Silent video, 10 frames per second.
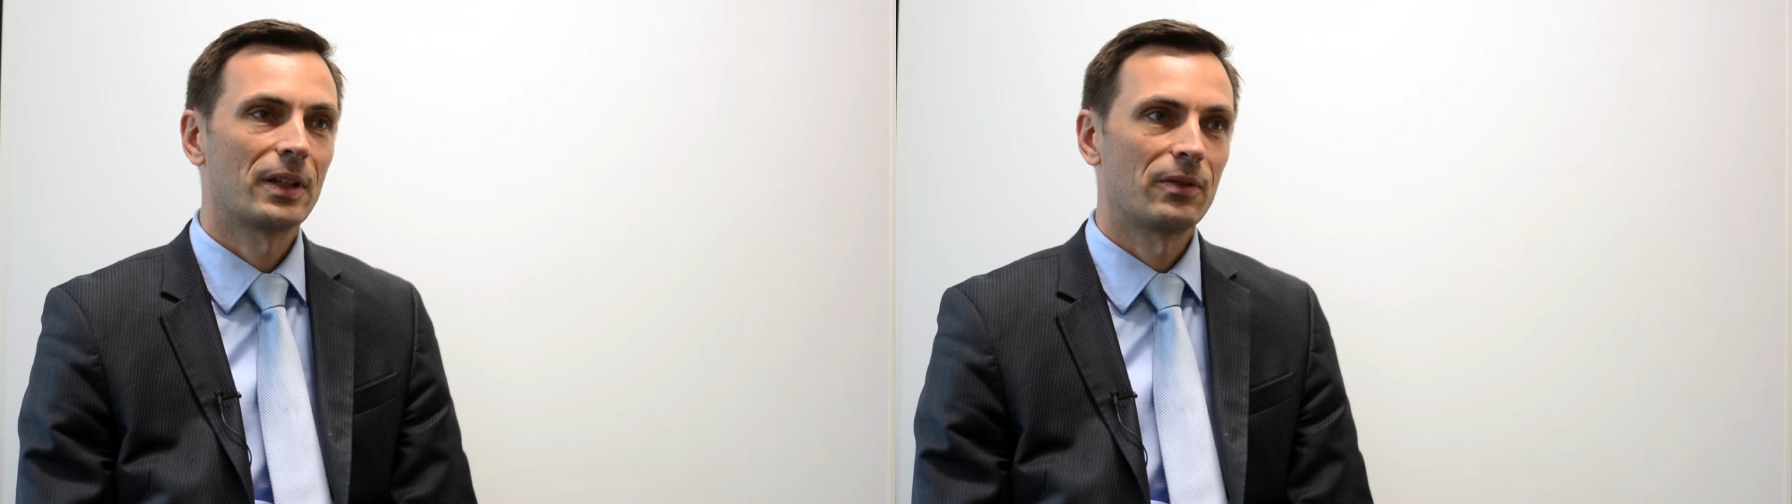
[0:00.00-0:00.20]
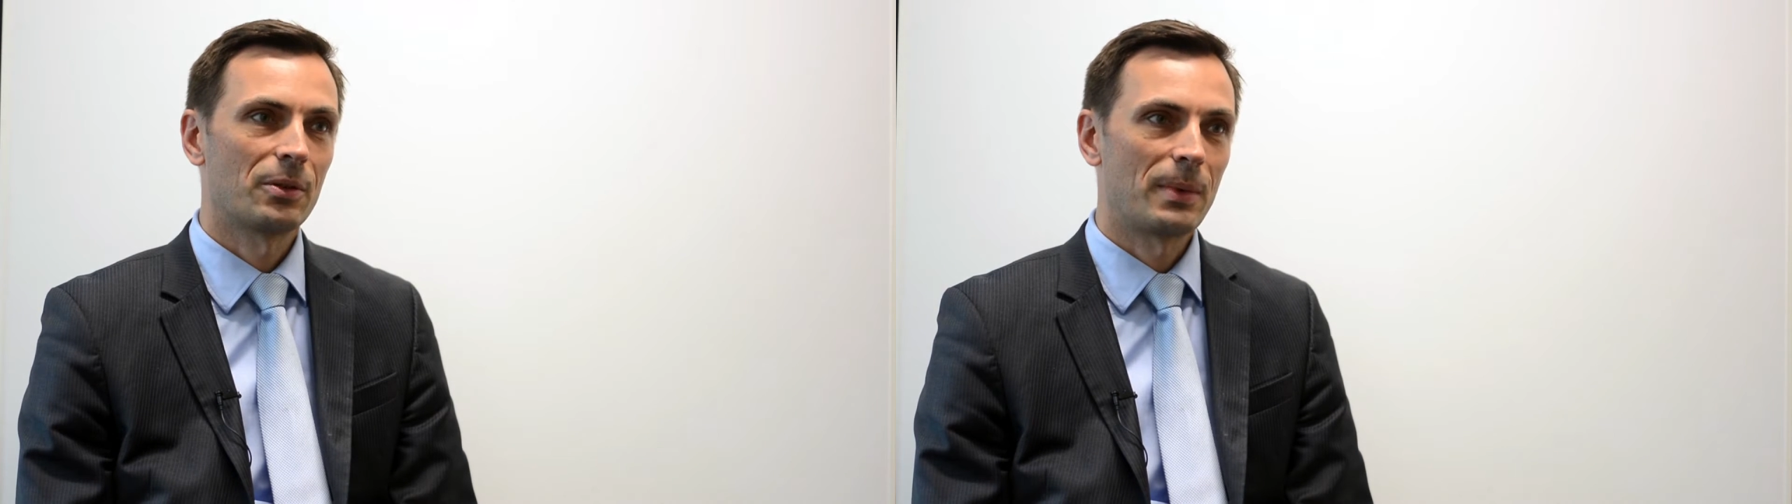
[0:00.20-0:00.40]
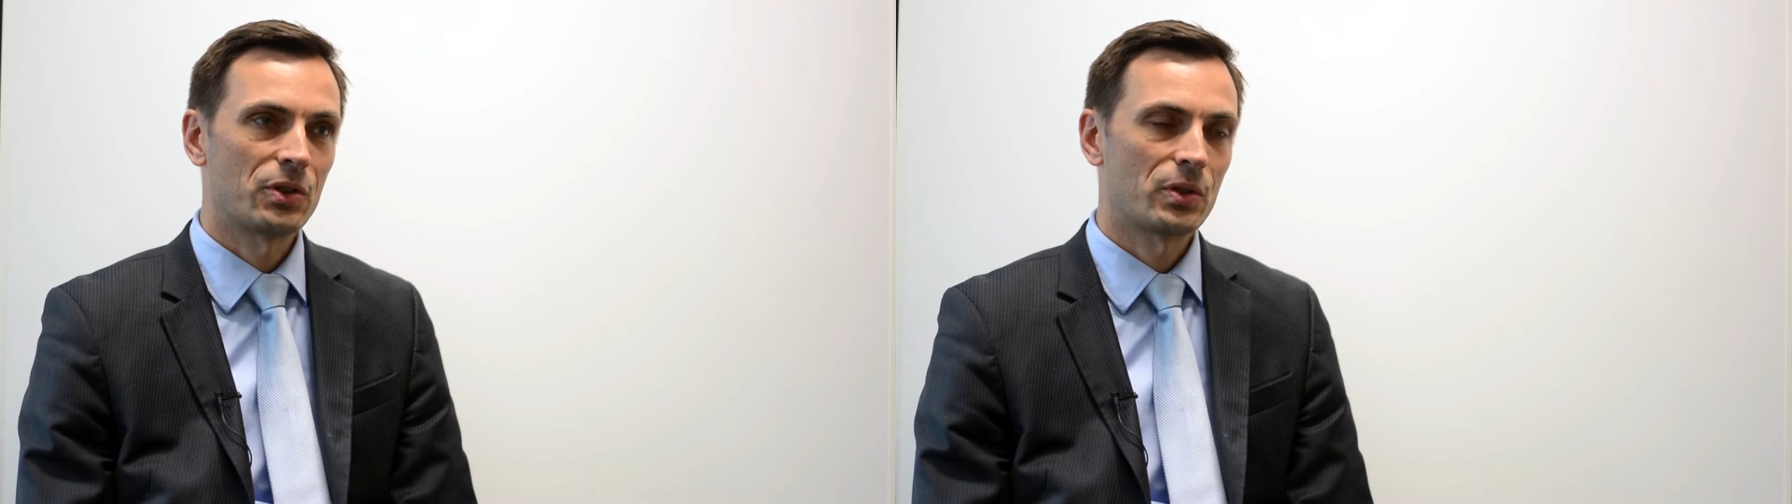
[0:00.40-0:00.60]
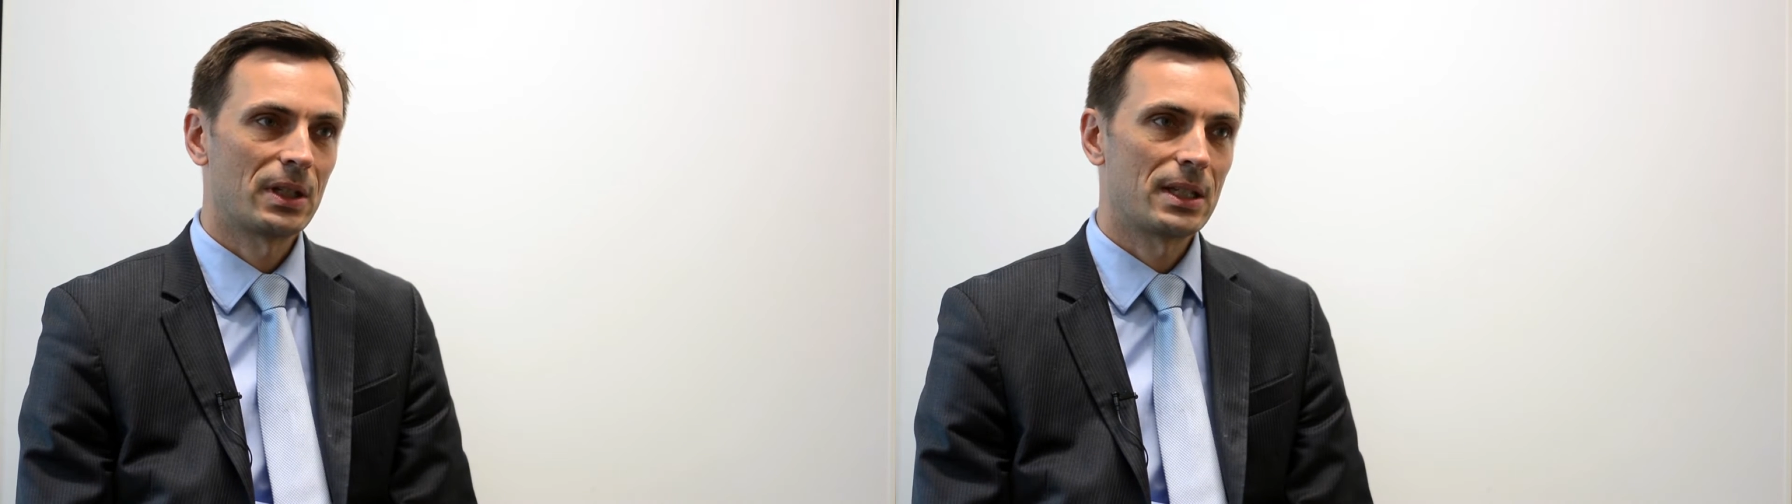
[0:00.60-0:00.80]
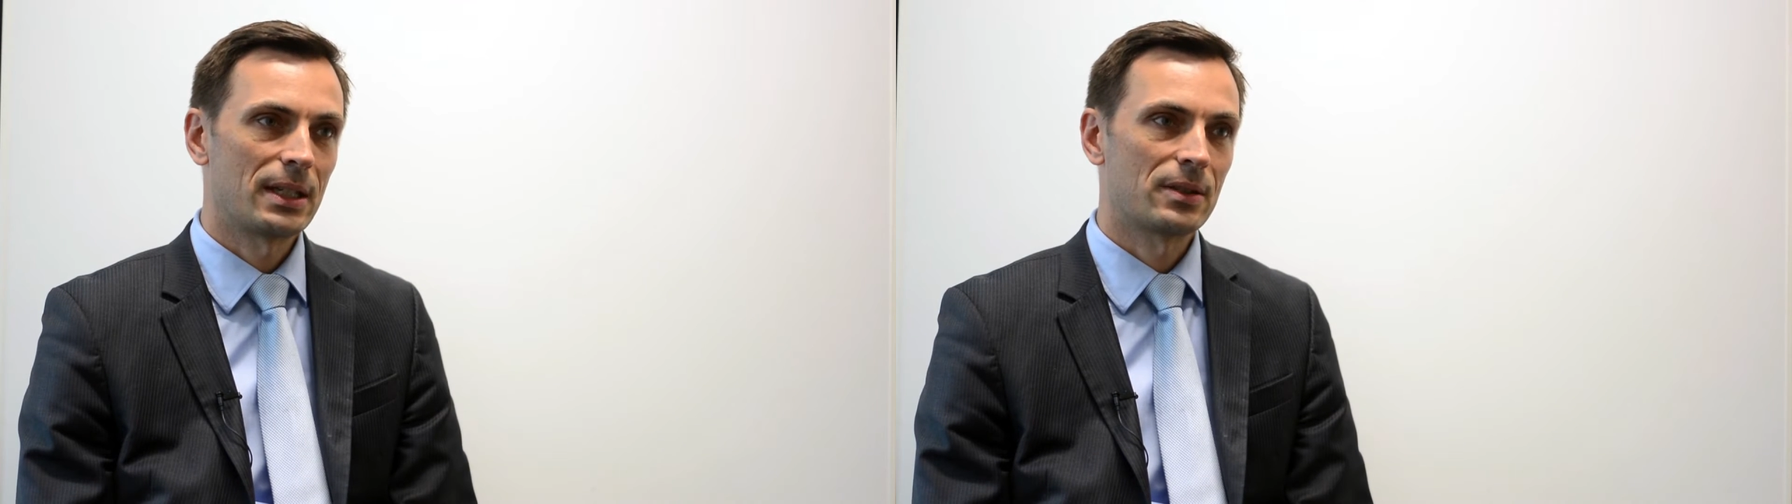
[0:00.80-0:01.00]
information
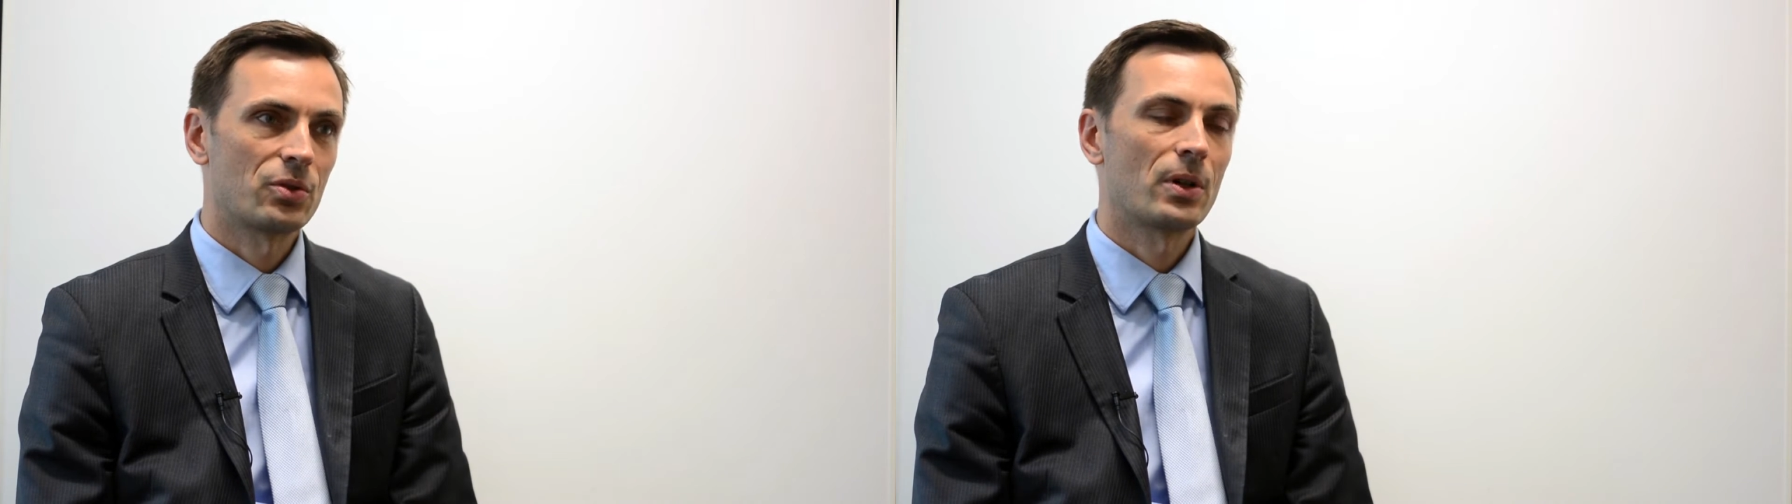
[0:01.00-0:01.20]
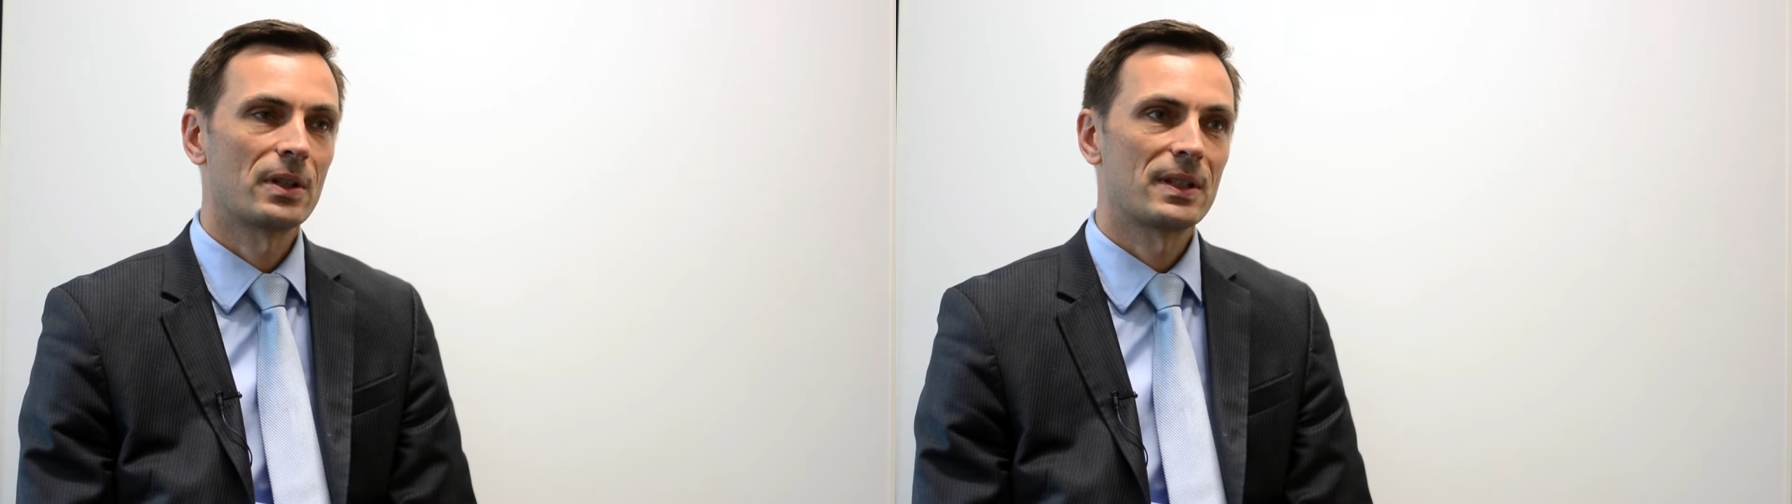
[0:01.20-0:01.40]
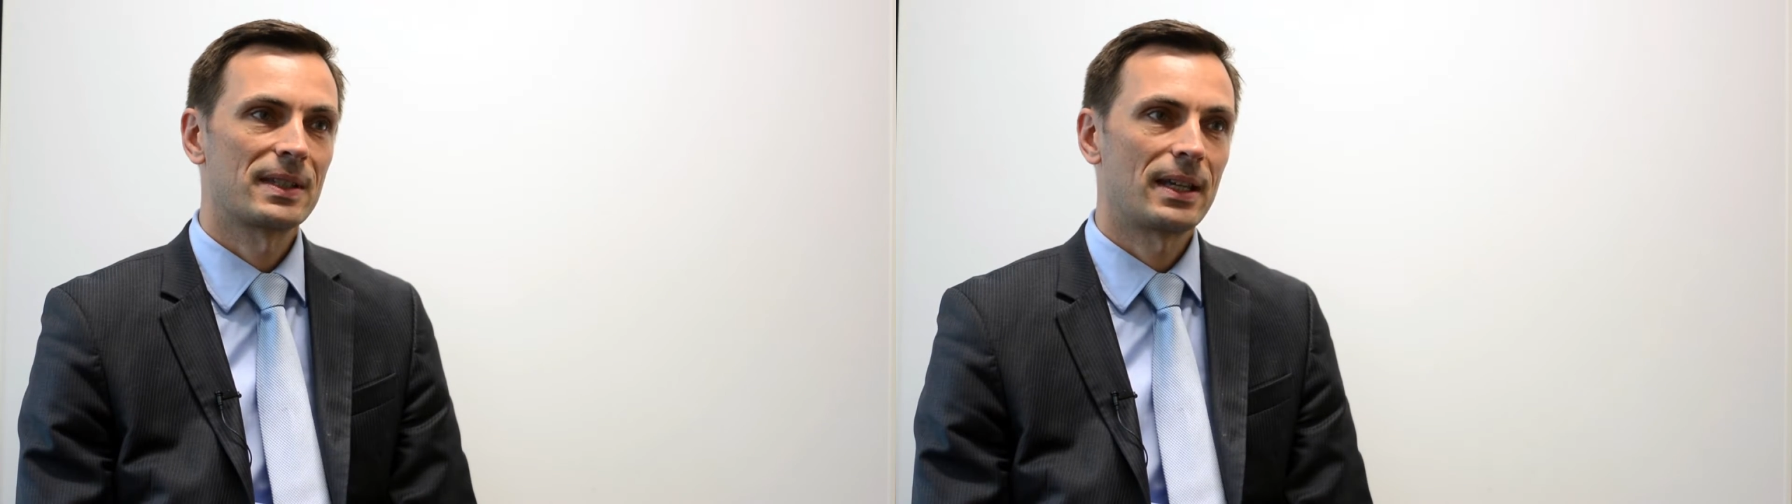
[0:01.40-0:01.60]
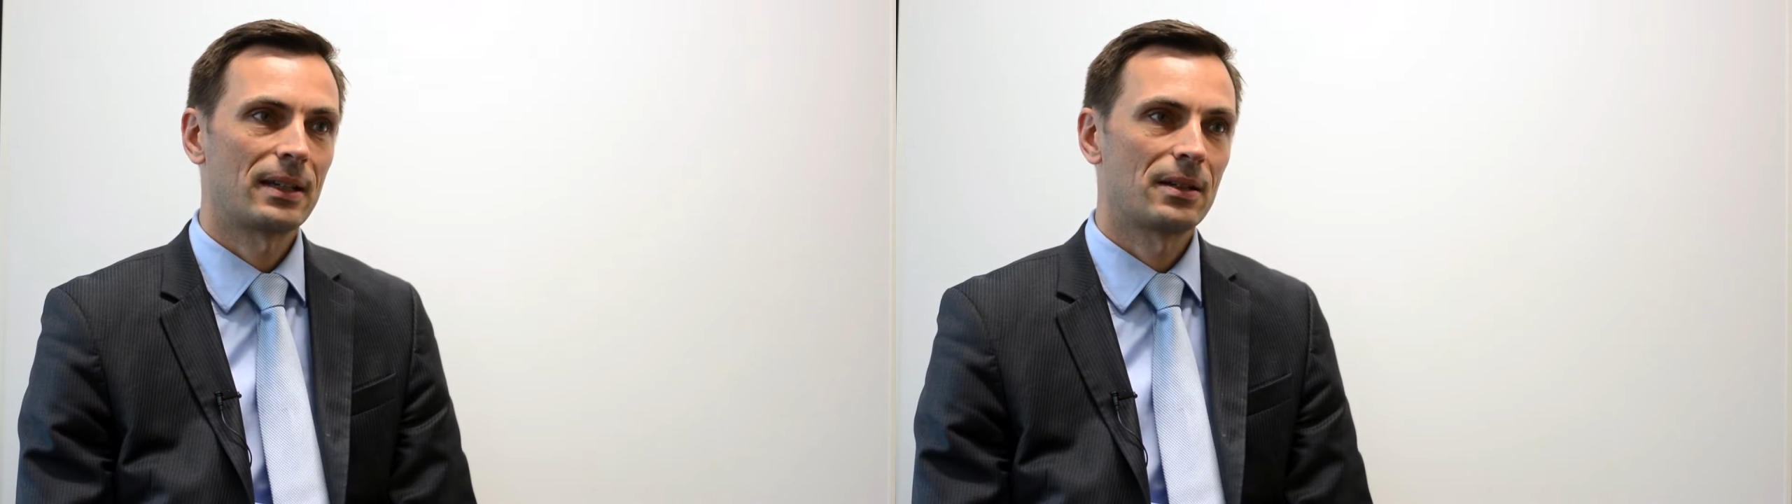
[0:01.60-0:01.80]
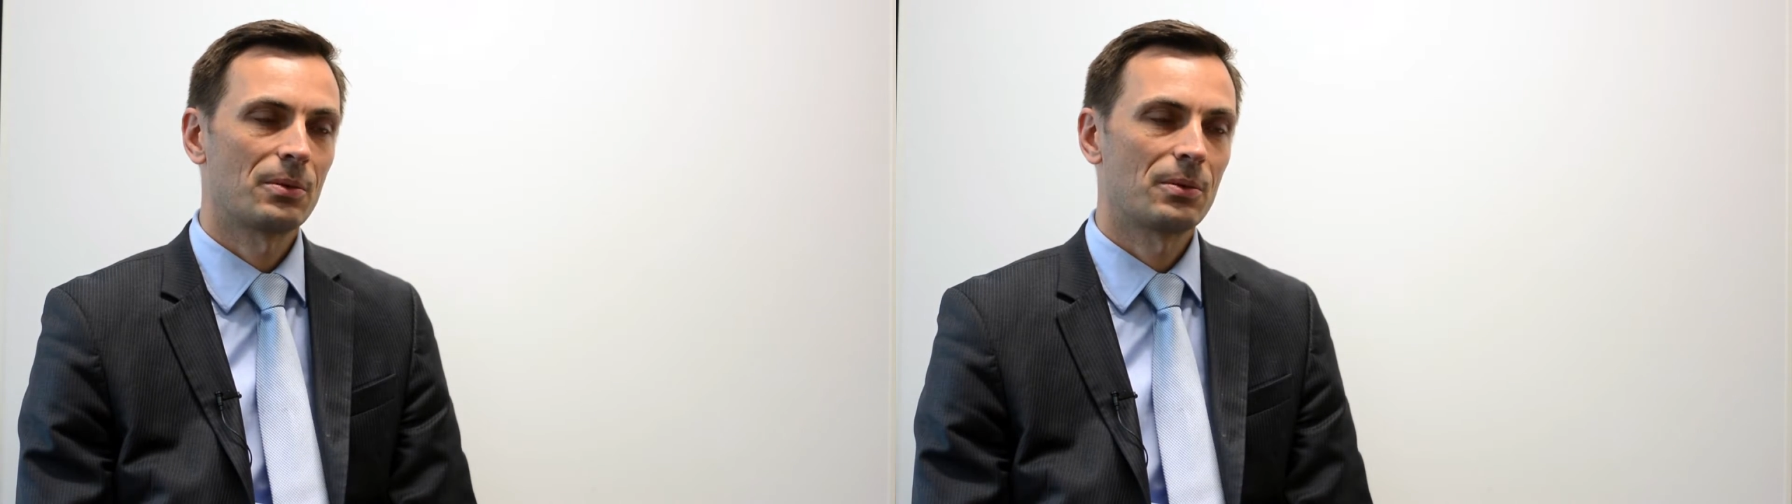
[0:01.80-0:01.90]
and data to understand